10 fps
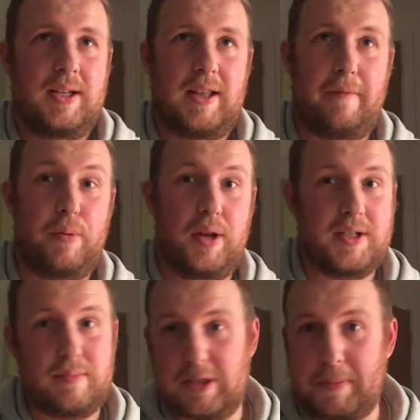they've put in
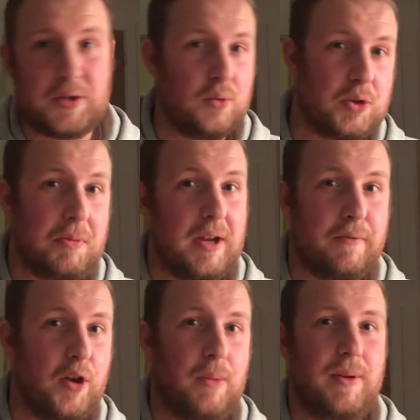some special speed
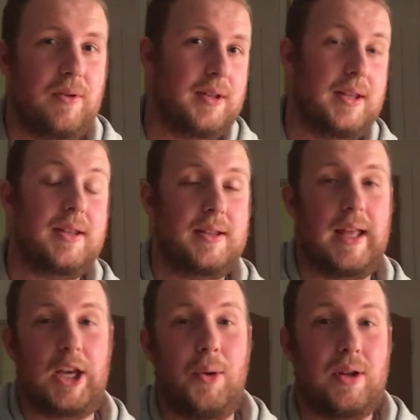foam in it.
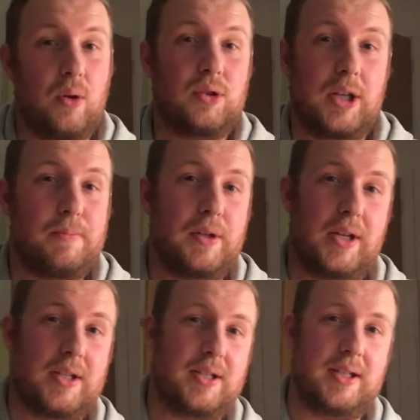They're going longer
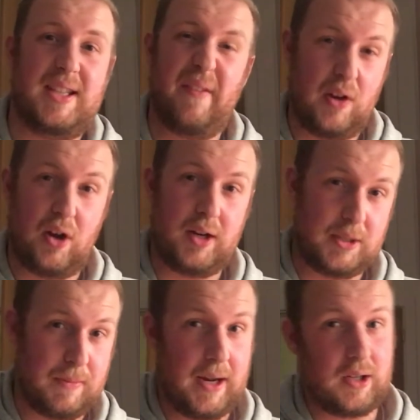because the 7-iron is
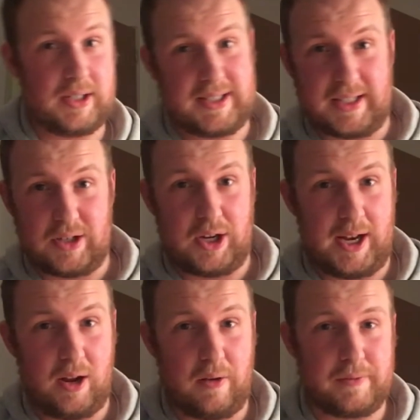playing like a 6-iron
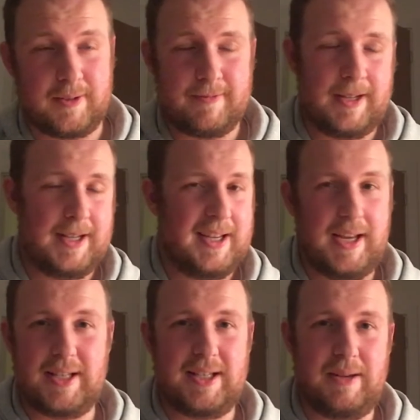in loft.
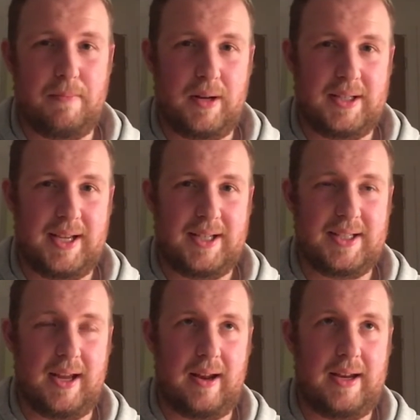It's as simple as that,
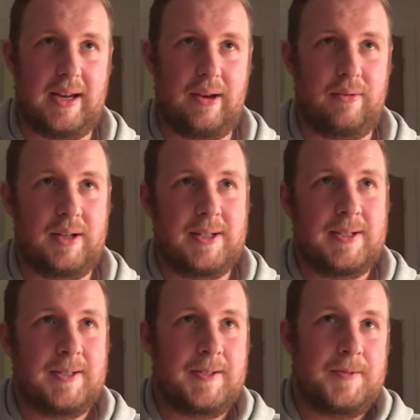sadly. Now,
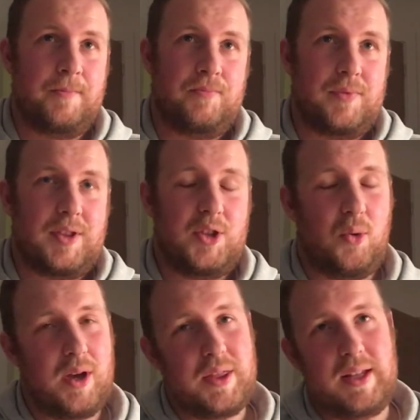do
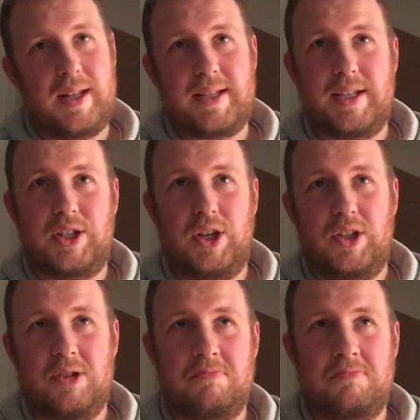I think this is good?